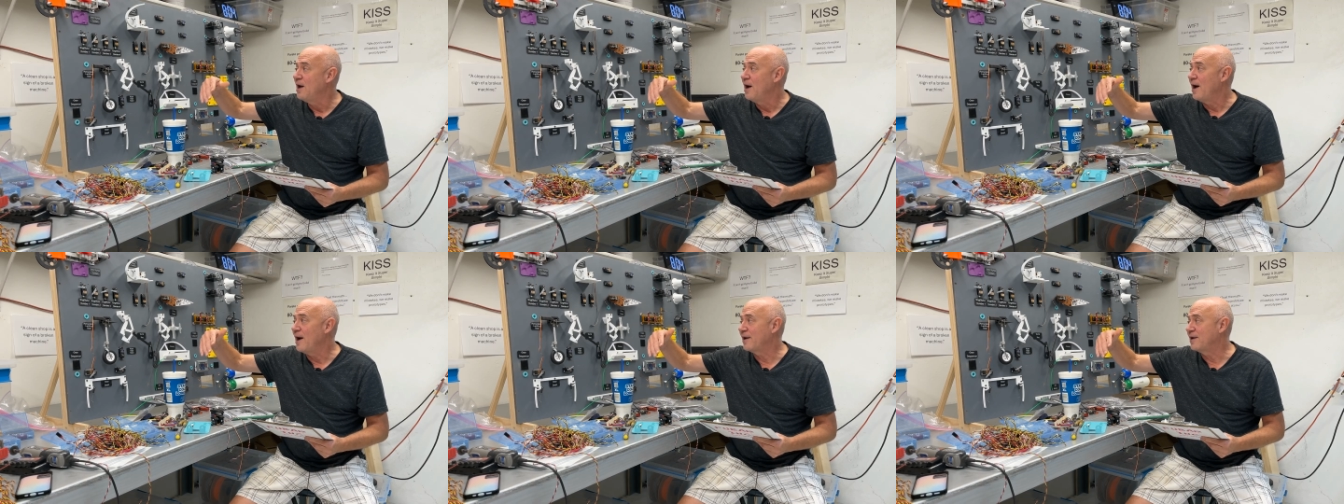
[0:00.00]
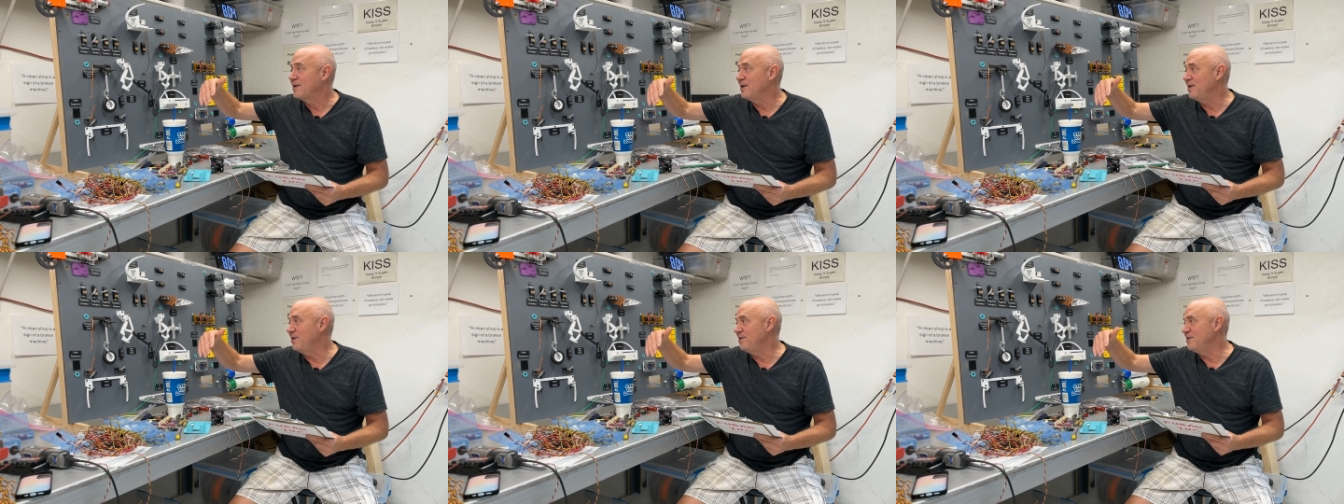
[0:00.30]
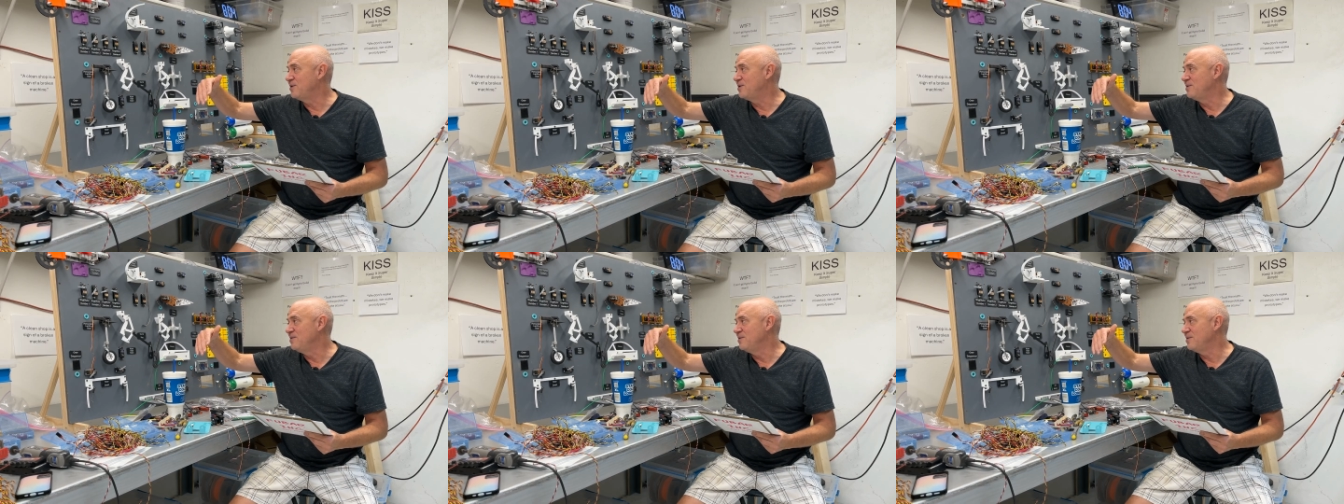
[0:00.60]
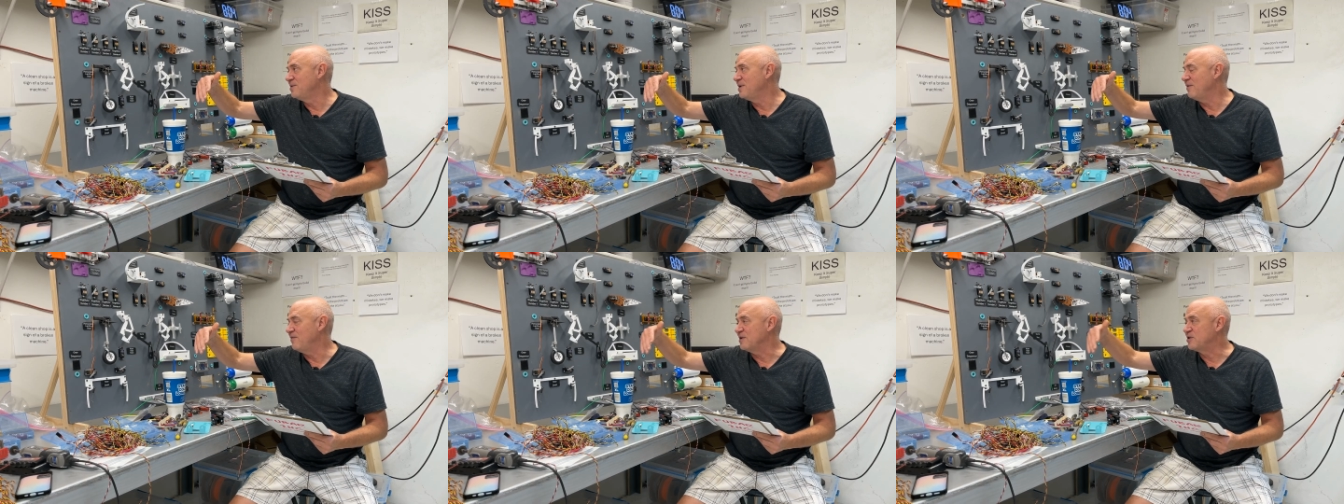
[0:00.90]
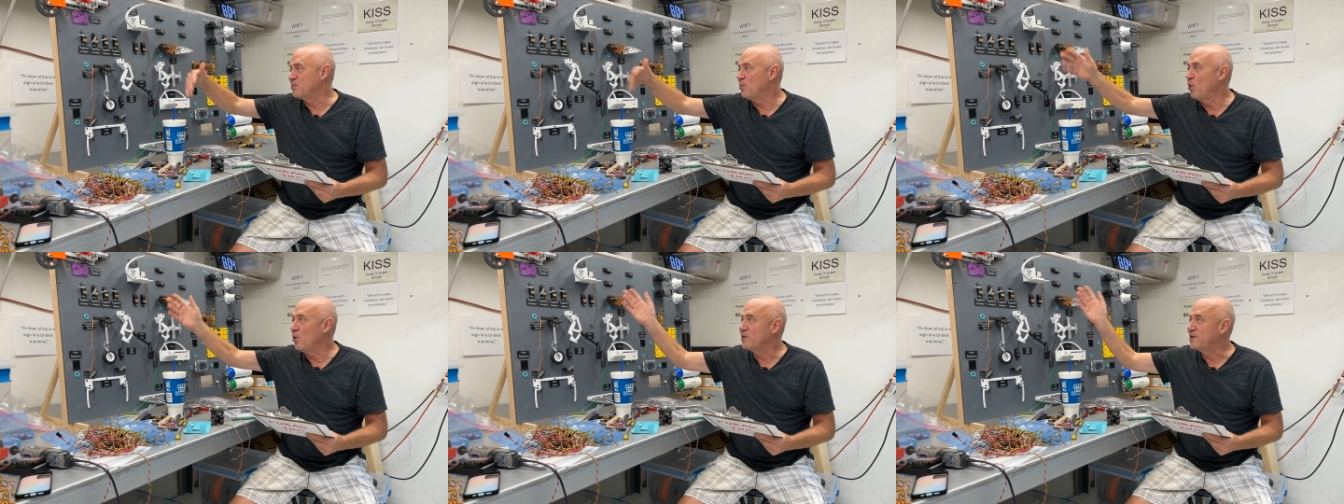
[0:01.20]
I can, if
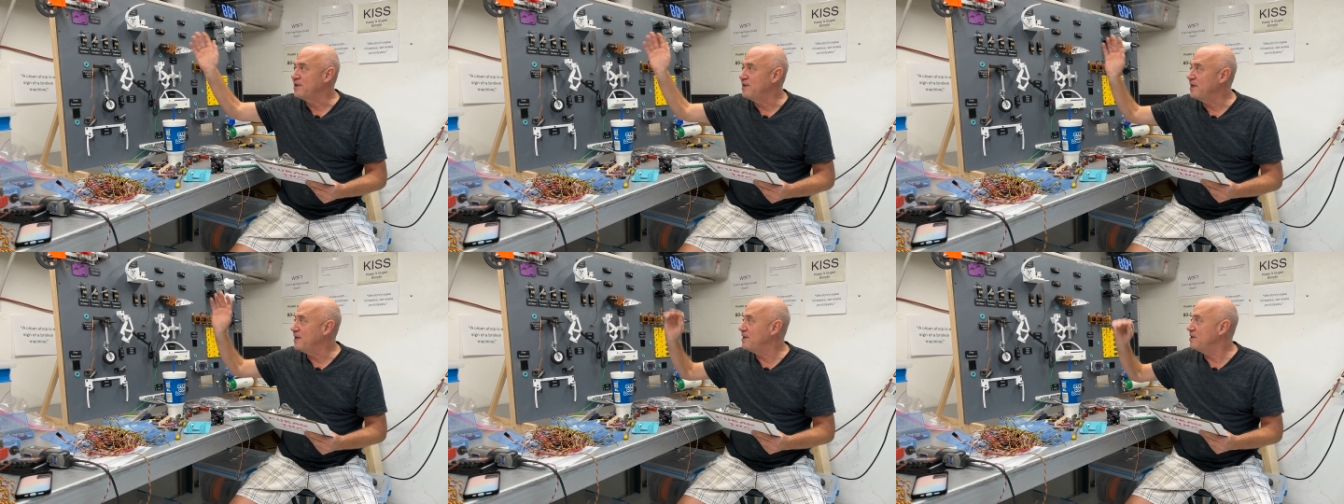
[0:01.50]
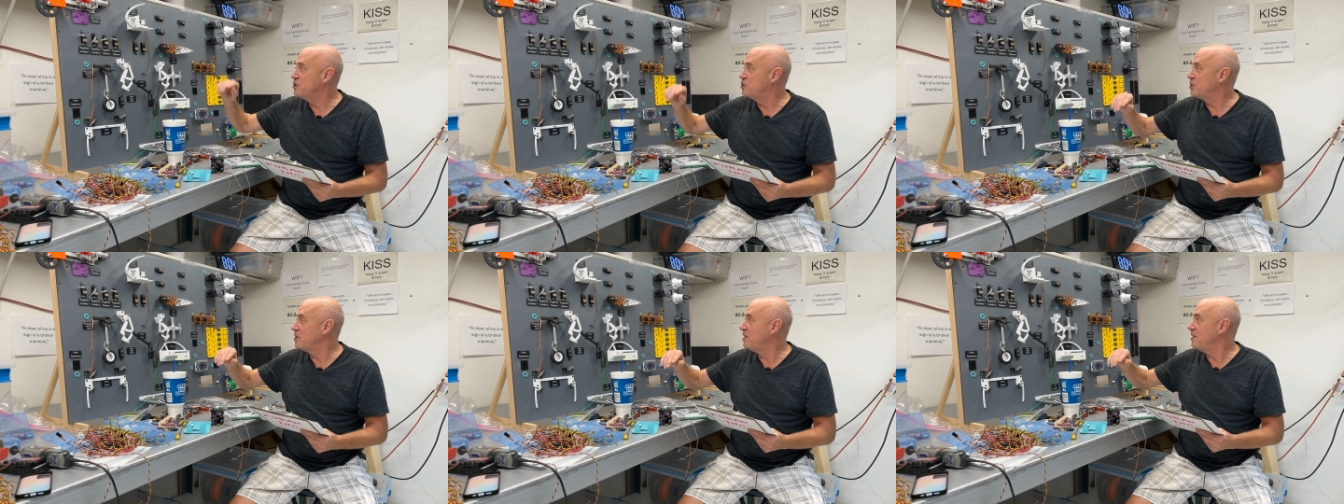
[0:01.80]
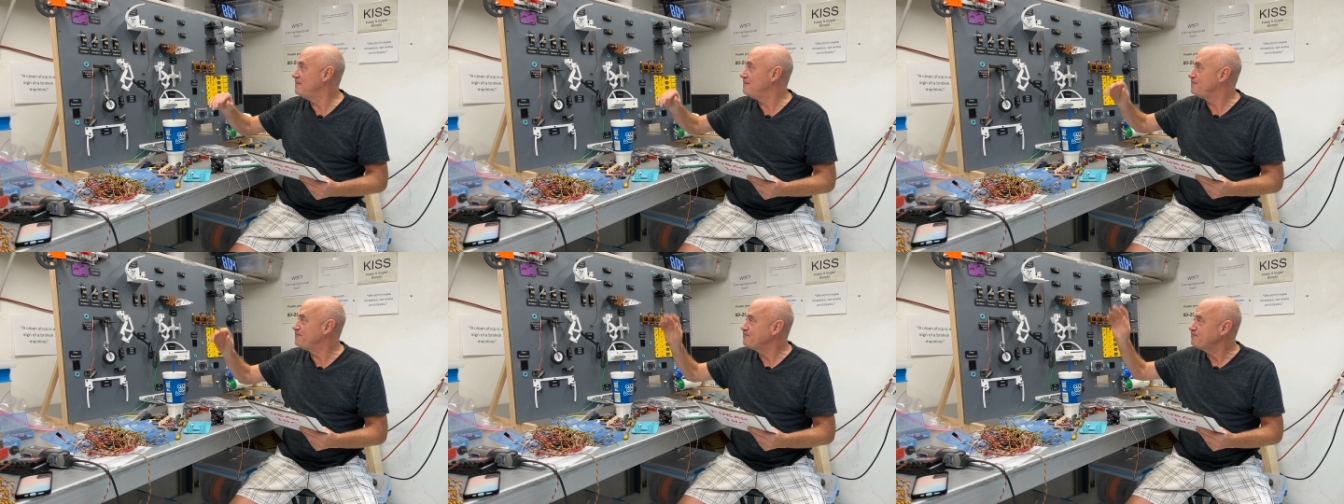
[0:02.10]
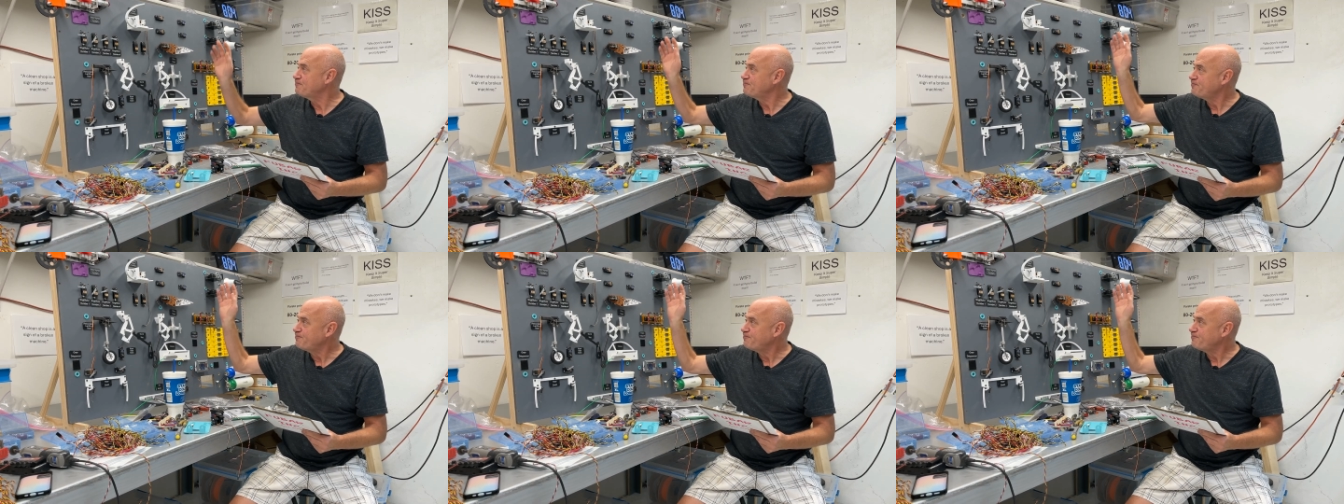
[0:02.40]
it's multi-engine,